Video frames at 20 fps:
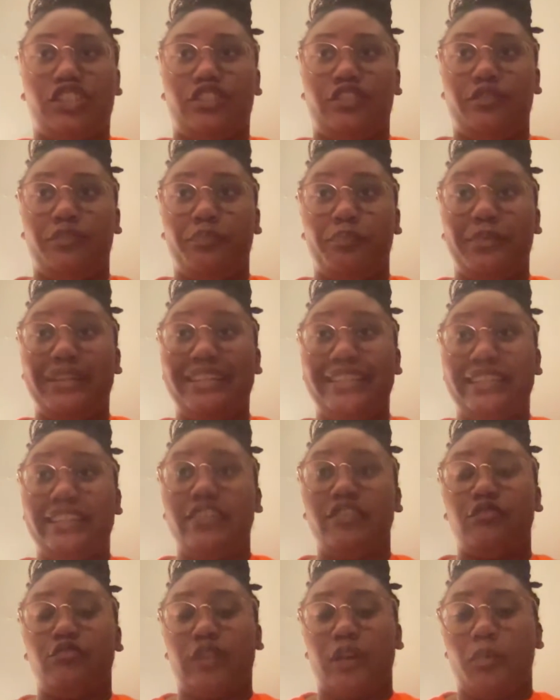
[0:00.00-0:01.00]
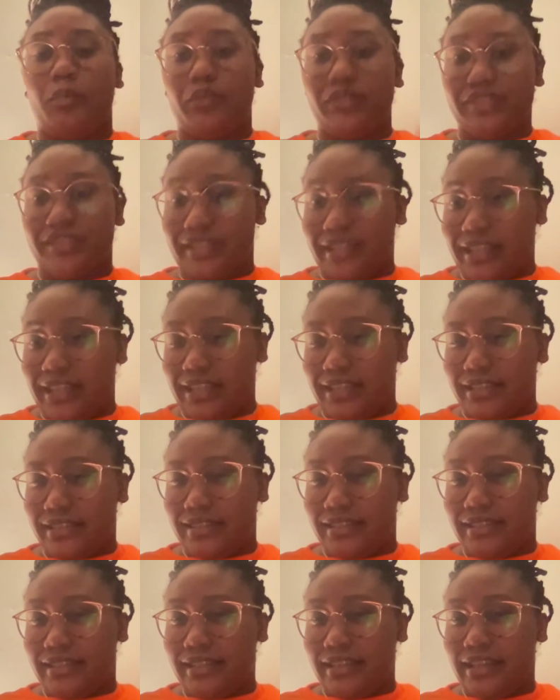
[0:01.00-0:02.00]
Medea
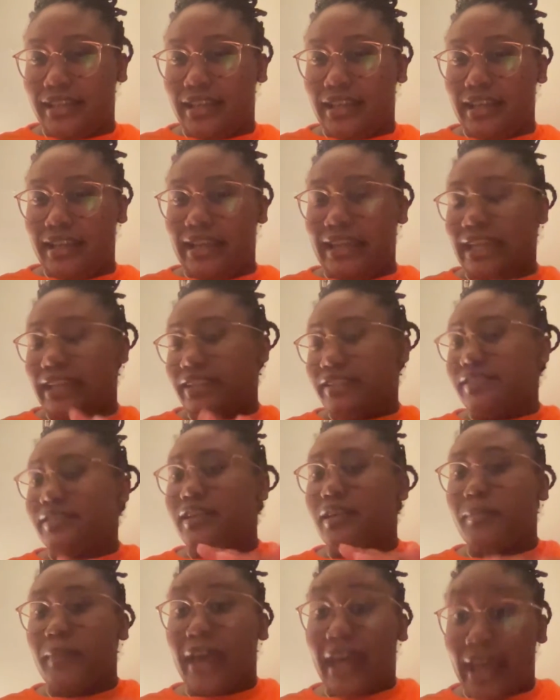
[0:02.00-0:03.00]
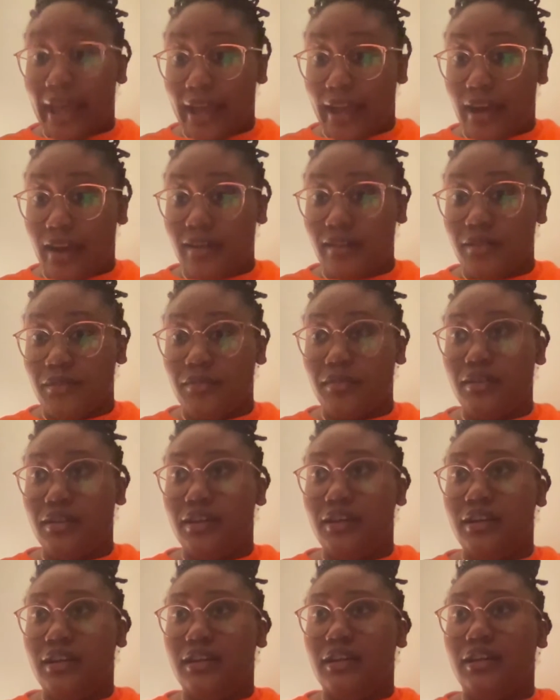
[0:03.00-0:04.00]
represents in somehow
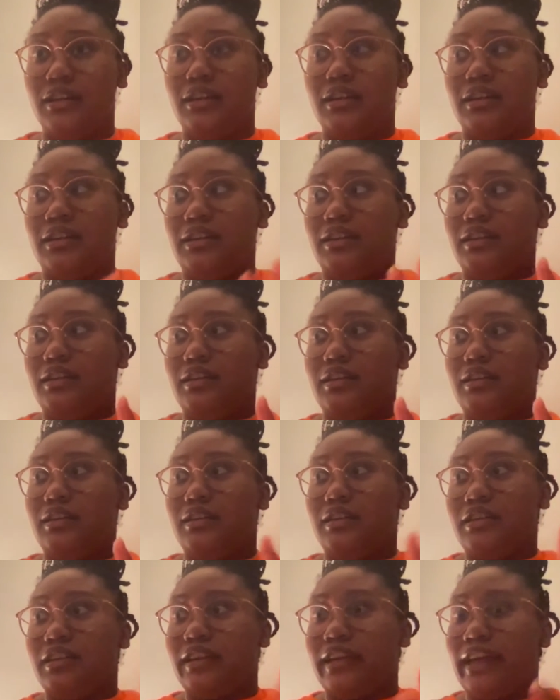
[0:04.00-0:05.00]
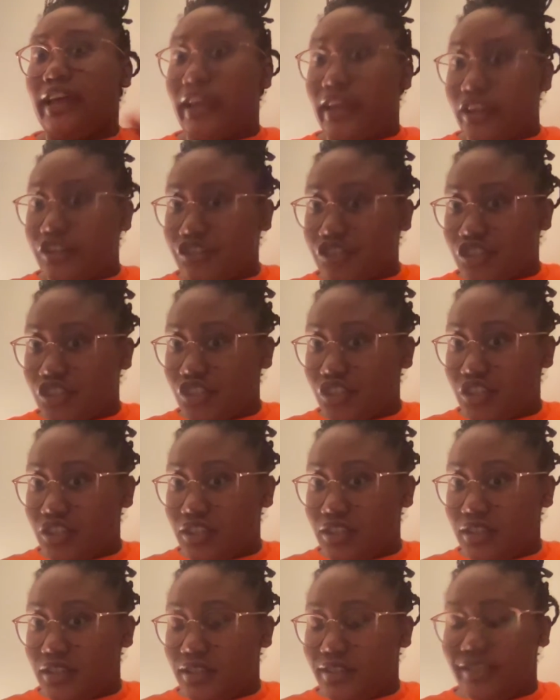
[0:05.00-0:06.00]
Esh.
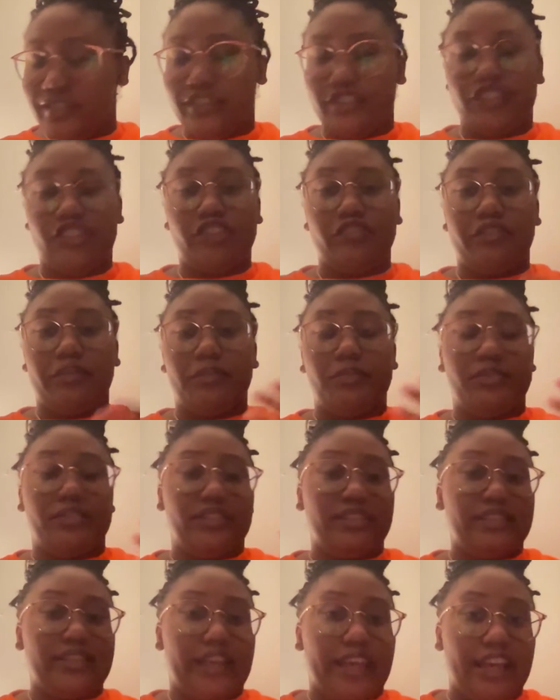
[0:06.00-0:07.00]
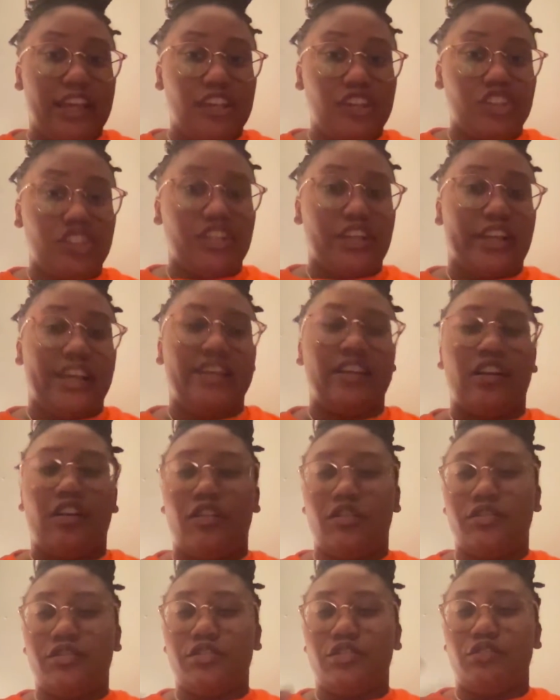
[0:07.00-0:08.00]
She represents Esh and
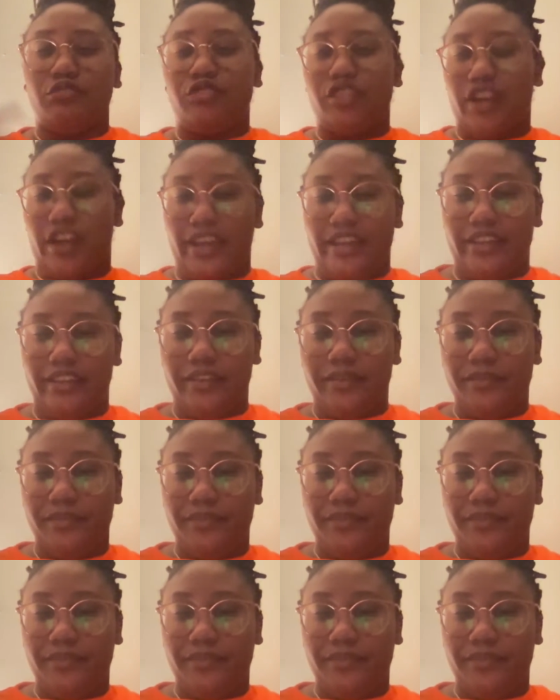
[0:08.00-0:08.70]
also China.